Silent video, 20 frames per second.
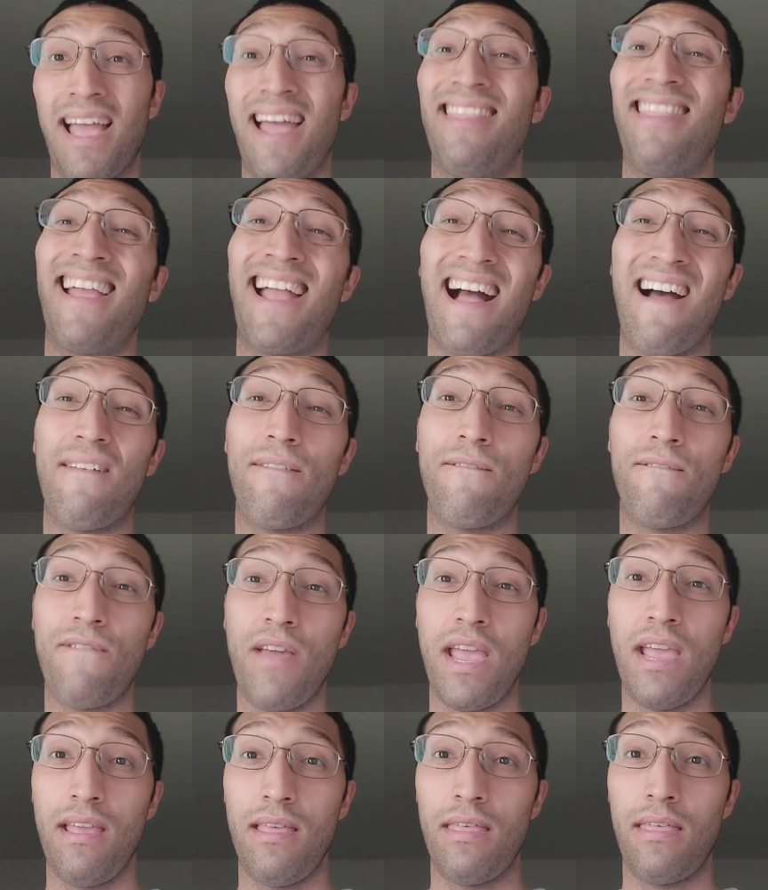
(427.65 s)
and they got
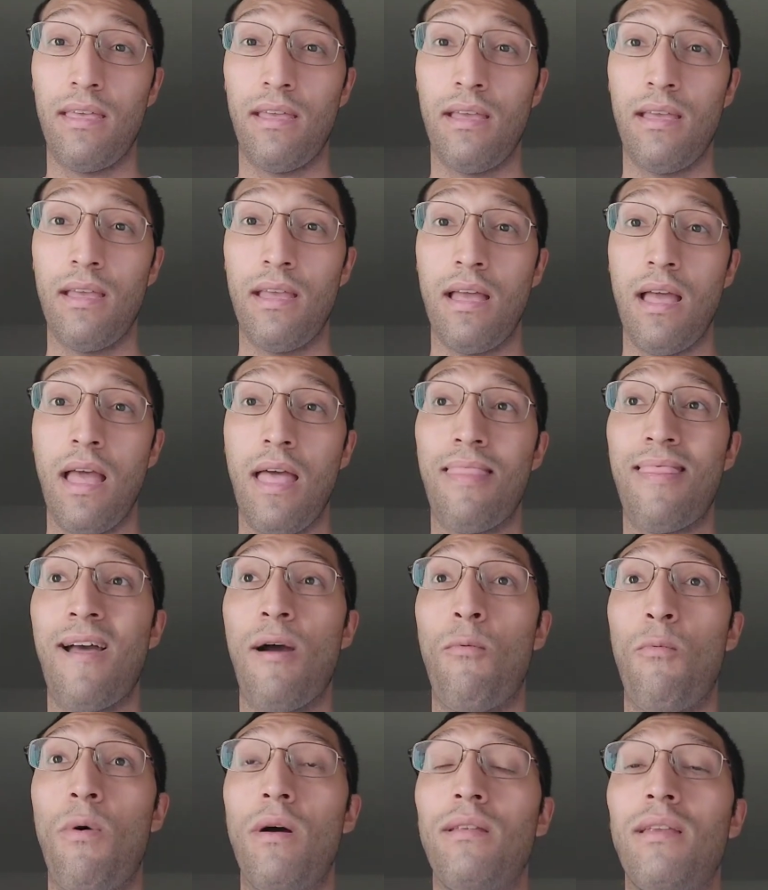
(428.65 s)
faith
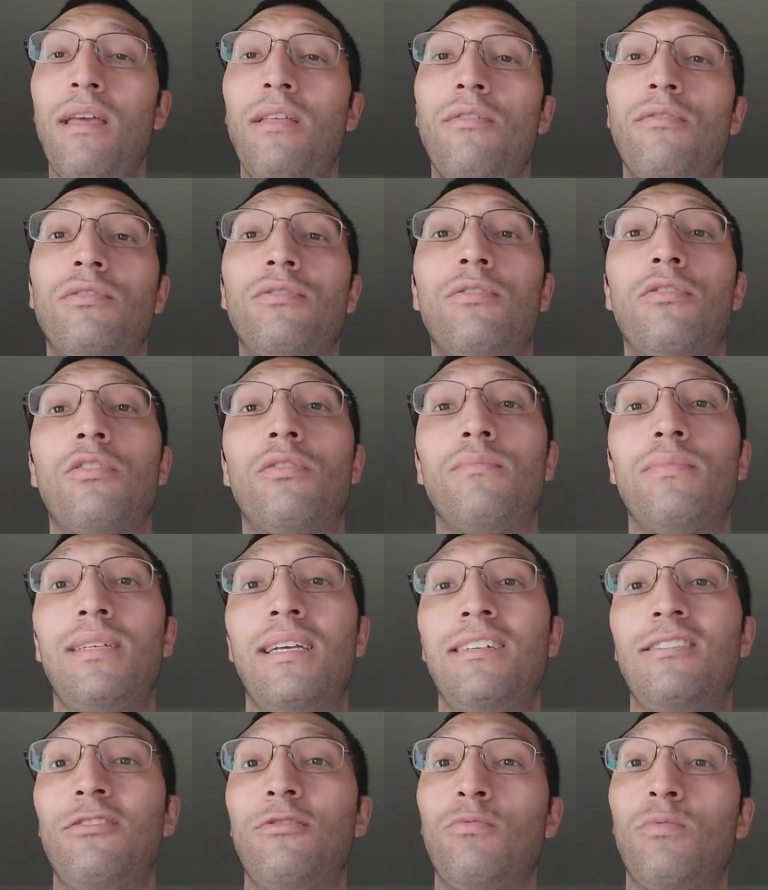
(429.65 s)
that one day their
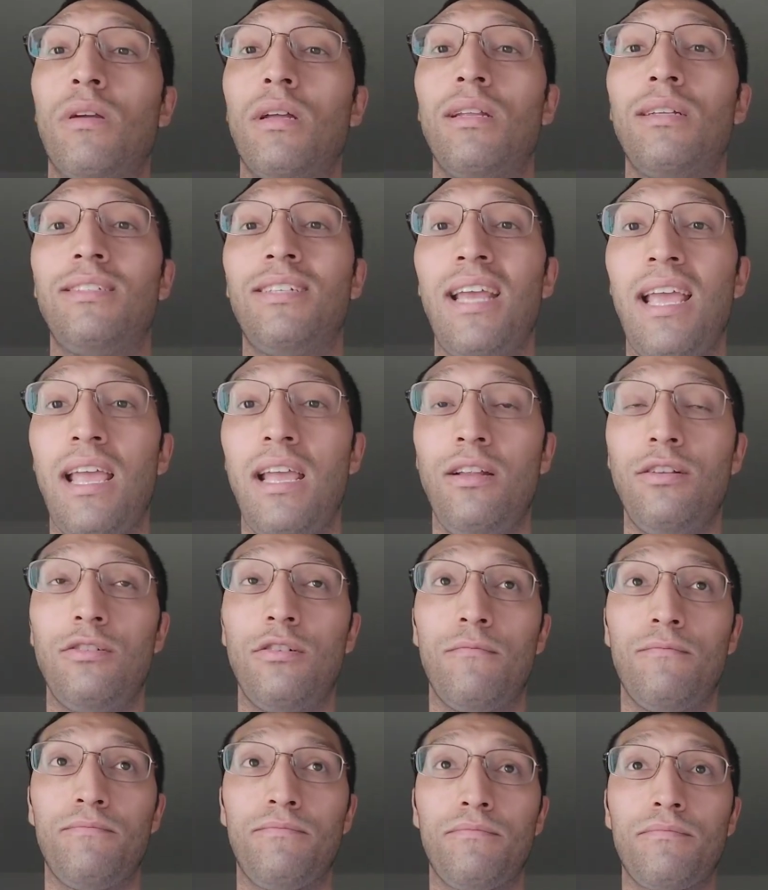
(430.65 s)
circumstances were going to
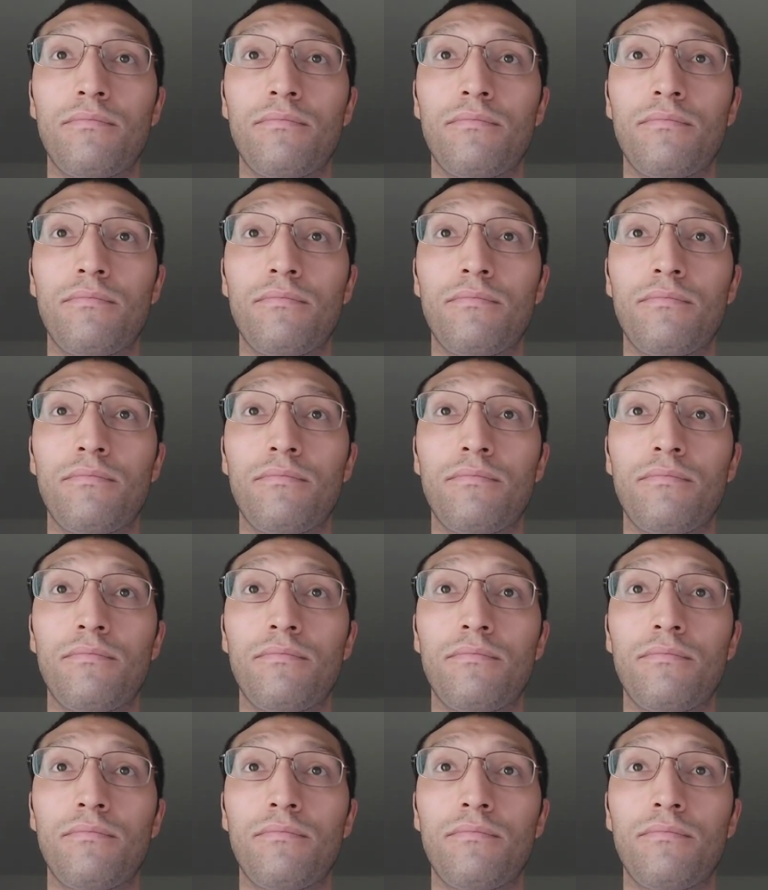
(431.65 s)
change,